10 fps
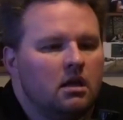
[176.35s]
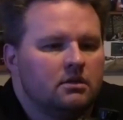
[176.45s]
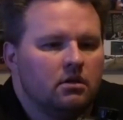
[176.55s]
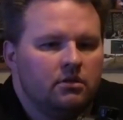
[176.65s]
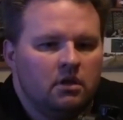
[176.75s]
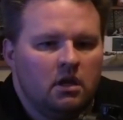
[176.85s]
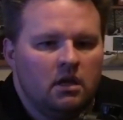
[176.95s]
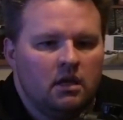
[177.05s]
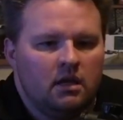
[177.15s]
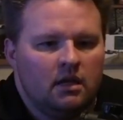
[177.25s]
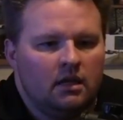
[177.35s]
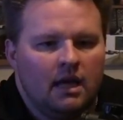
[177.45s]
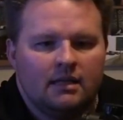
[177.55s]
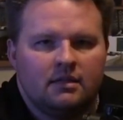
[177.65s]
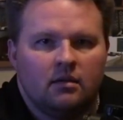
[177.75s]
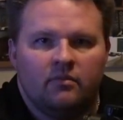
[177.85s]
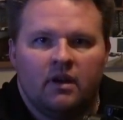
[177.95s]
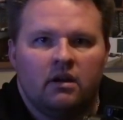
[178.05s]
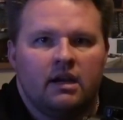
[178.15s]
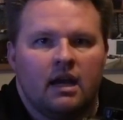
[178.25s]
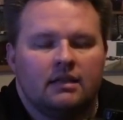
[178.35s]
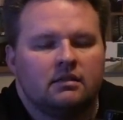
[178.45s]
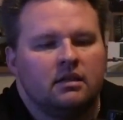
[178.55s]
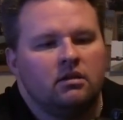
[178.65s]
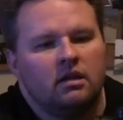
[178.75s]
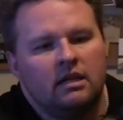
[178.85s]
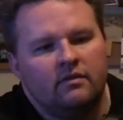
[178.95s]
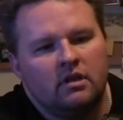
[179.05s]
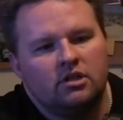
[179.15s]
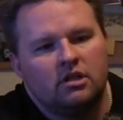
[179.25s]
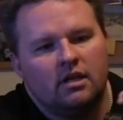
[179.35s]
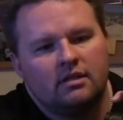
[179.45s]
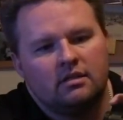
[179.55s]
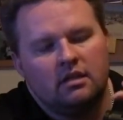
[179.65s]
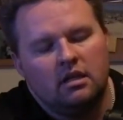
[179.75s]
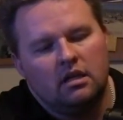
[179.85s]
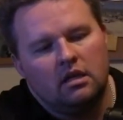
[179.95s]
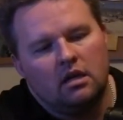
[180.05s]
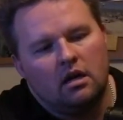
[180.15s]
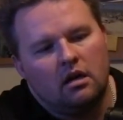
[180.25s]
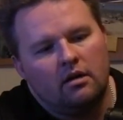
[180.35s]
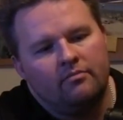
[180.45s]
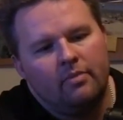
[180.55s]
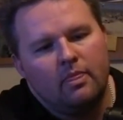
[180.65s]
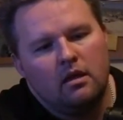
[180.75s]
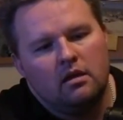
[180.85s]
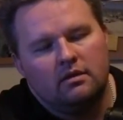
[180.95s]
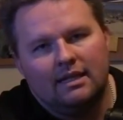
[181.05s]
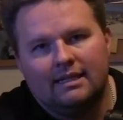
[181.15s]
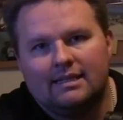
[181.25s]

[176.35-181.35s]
So it, it lights up very nicely. You can even adjust the, uh, the